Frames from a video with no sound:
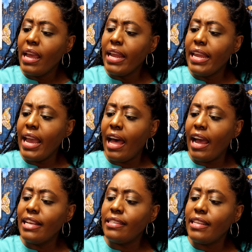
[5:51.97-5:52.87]
yeah,
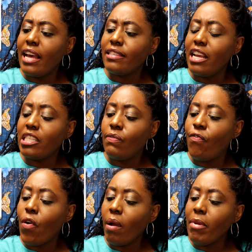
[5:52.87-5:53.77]
it says it's
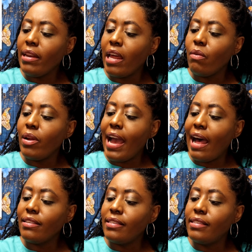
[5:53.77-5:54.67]
formulated
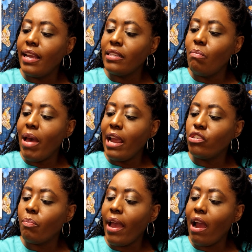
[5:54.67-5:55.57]
without the 6
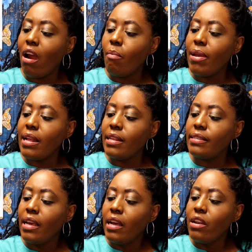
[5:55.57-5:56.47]
major
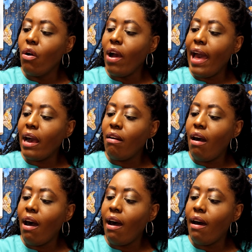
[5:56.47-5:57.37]
parabens, no
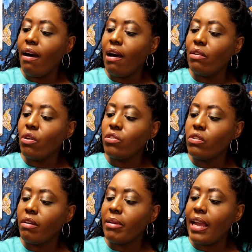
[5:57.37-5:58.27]
alcohol, no
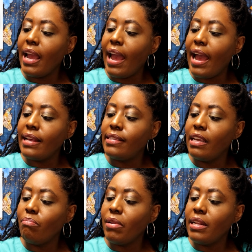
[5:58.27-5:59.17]
sorbic
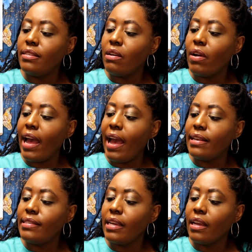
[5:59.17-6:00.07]
acid, benzoic
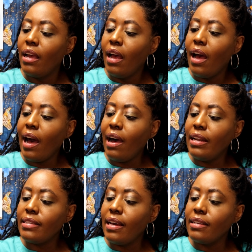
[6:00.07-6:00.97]
acid, all
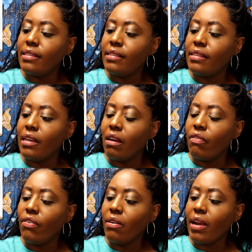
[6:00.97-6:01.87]
this other
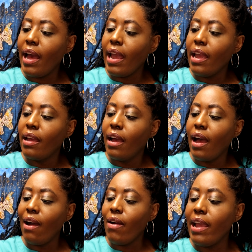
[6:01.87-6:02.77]
stuff. Okay.
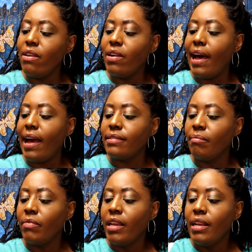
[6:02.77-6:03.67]
All you guys.
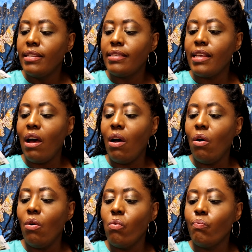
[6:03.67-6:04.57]

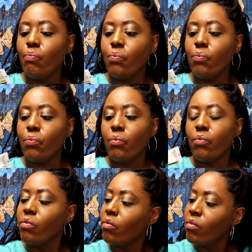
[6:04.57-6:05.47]
So, I
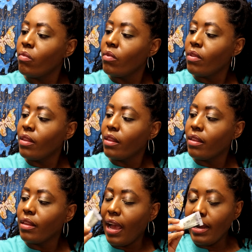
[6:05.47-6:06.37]

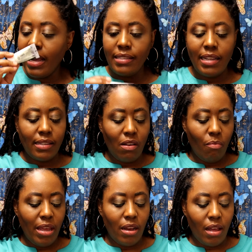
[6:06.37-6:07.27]
guess that's going to
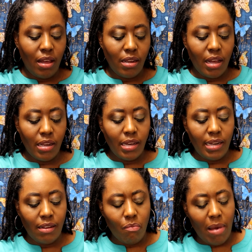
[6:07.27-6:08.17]
be a good
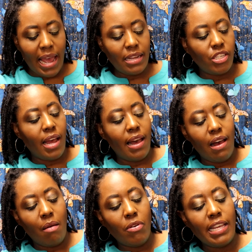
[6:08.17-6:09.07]
little mask, y'all.
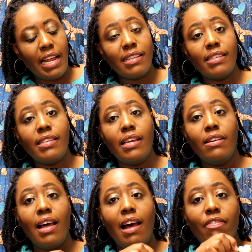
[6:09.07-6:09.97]
I'm going to take the
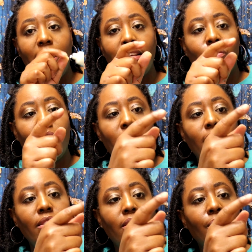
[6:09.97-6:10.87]
seal off. It has one of those
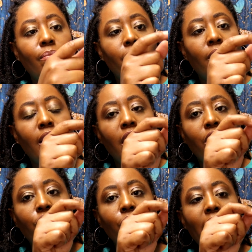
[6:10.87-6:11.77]
little
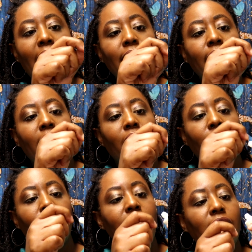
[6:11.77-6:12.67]
doodads there.
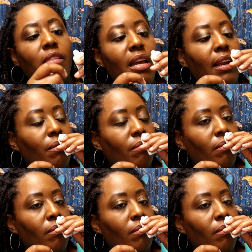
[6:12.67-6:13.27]
Let's smell it.